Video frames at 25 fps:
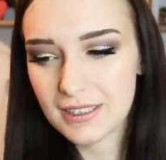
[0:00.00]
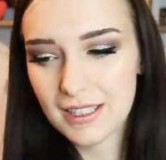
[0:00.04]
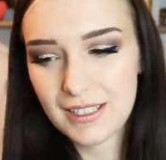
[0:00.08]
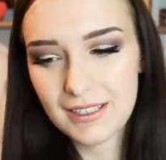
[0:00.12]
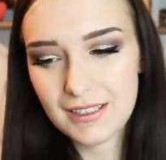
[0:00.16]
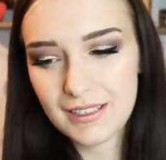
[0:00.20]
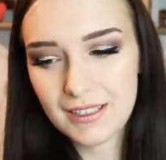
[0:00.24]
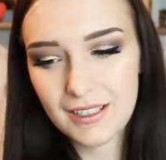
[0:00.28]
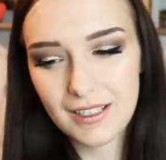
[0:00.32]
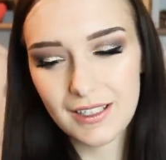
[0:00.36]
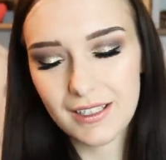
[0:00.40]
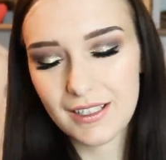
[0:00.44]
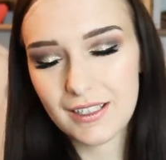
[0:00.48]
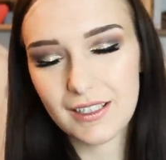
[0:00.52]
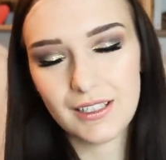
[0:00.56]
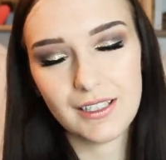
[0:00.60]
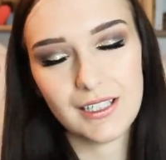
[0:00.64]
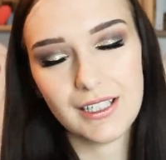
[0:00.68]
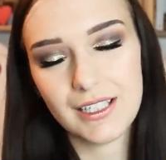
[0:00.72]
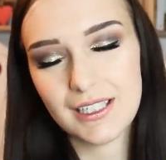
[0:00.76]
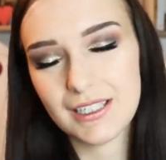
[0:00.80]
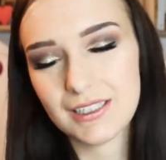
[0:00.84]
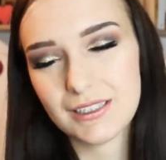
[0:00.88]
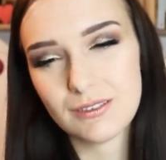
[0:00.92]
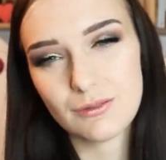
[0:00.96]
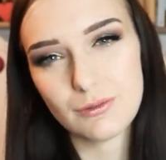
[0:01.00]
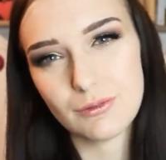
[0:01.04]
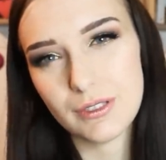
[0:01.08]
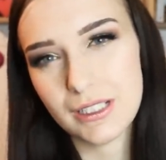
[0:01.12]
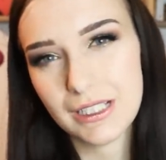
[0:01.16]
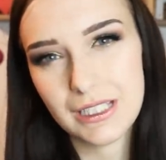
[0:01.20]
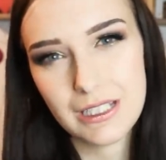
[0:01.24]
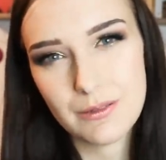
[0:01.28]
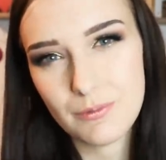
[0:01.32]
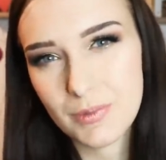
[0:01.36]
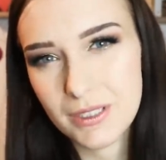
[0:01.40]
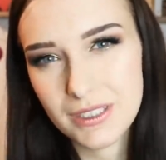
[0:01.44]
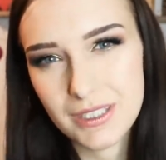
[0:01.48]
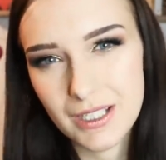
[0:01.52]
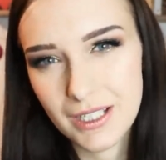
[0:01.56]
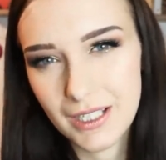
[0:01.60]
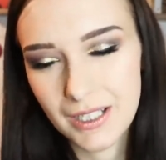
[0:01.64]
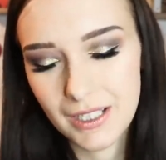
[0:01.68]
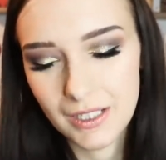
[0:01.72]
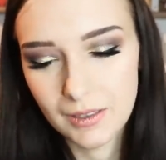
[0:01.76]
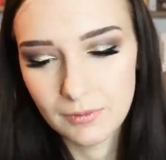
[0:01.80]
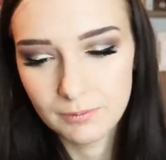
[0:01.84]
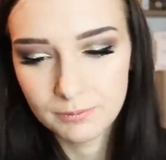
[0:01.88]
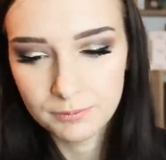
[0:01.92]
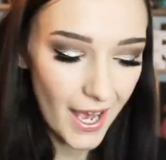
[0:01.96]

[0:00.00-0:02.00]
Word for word: It's really bizarre.